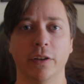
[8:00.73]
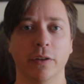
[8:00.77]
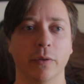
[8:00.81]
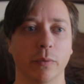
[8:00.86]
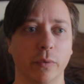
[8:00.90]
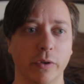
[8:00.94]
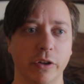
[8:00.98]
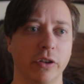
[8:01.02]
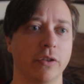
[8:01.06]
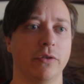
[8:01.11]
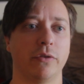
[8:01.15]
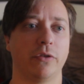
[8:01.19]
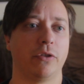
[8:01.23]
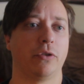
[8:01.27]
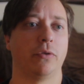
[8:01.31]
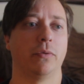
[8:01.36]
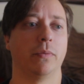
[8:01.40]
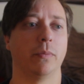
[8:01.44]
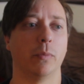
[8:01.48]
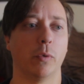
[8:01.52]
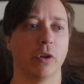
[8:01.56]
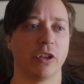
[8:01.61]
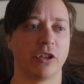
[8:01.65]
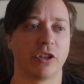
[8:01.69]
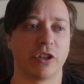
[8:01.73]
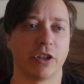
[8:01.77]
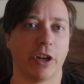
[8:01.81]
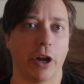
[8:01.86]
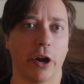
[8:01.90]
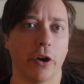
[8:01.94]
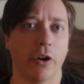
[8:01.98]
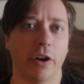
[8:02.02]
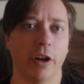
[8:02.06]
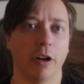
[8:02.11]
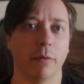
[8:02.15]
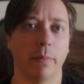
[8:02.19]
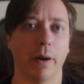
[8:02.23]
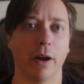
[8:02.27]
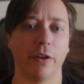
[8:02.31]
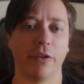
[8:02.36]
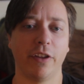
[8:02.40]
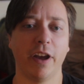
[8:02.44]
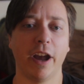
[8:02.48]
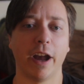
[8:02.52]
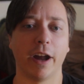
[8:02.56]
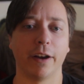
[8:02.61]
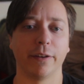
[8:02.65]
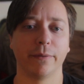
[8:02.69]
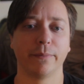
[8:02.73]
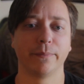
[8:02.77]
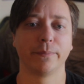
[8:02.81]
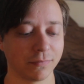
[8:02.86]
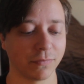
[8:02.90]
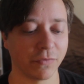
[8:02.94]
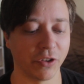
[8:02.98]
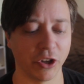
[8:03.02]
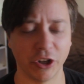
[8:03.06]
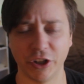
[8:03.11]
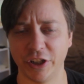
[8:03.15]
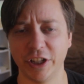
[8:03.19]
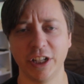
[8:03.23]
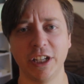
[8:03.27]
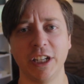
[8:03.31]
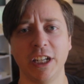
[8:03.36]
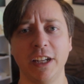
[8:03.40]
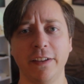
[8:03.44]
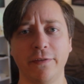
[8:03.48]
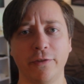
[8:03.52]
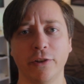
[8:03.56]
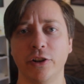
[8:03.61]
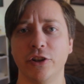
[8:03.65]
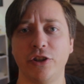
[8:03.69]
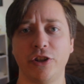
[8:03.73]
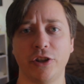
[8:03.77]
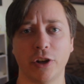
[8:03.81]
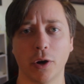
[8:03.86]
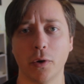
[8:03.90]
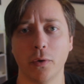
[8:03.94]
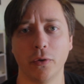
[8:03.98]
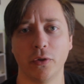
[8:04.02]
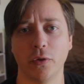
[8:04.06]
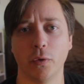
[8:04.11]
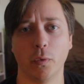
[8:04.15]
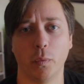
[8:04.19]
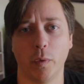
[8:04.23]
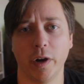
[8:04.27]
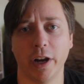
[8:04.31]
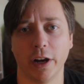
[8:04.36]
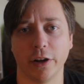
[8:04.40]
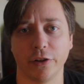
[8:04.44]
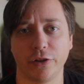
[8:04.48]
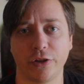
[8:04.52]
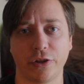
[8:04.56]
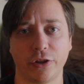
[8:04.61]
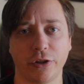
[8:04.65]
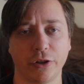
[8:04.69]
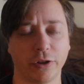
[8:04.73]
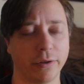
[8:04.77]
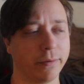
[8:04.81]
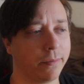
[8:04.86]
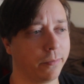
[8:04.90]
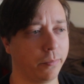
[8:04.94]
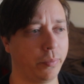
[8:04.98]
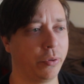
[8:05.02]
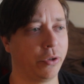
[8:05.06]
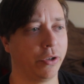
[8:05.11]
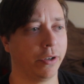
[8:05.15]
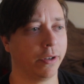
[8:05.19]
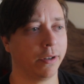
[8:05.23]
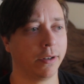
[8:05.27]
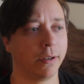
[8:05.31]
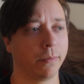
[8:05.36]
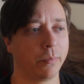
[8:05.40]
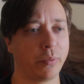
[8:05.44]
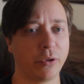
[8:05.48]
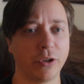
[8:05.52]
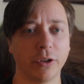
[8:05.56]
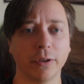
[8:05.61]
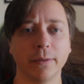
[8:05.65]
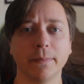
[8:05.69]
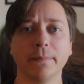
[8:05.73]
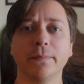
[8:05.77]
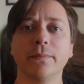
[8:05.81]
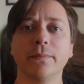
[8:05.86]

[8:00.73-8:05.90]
and what's scary about that? They didn't even show the witch. Psh, psh.